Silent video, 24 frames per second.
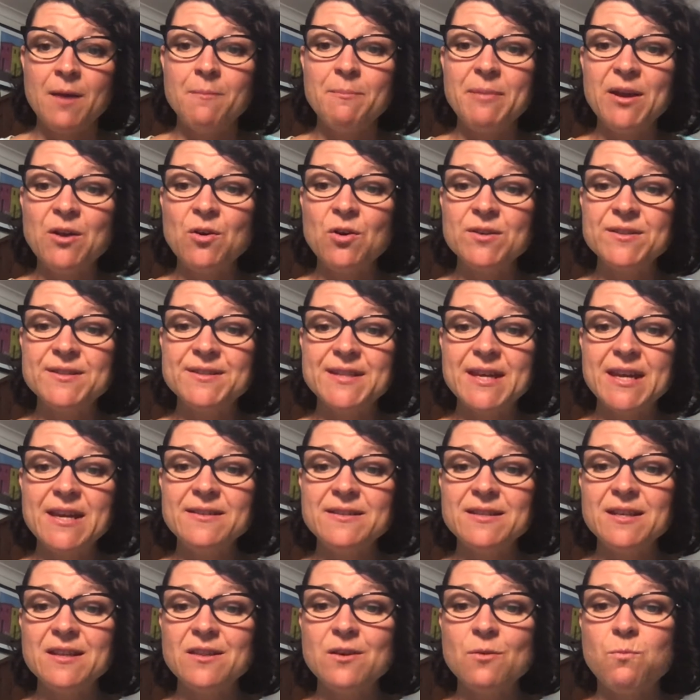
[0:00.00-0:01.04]
because
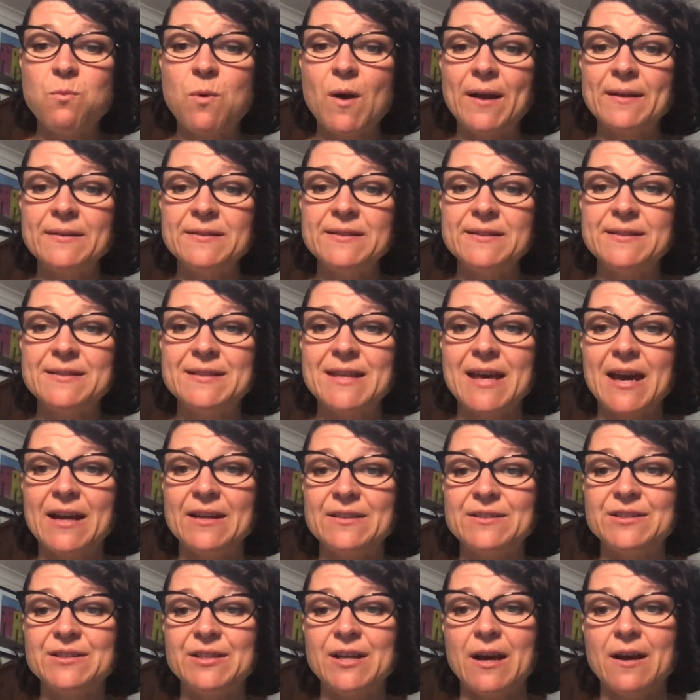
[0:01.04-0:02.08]
these are the ones
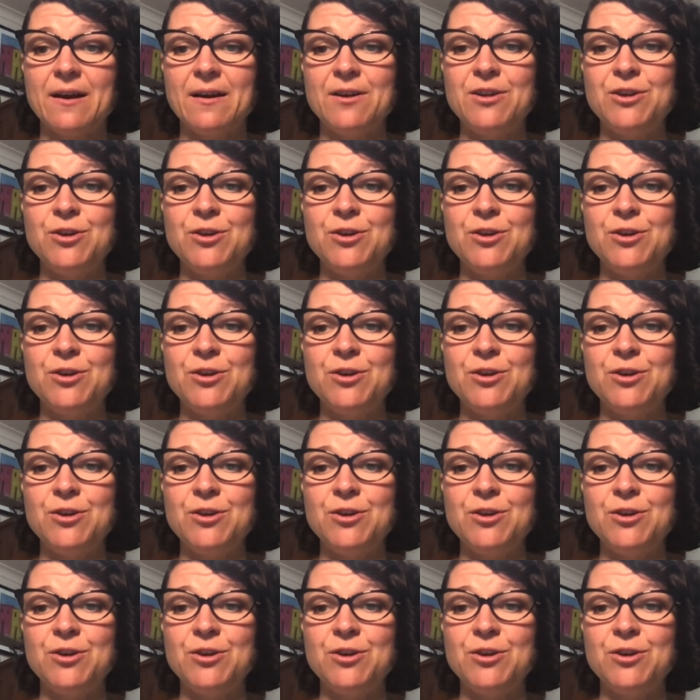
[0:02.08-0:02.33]
that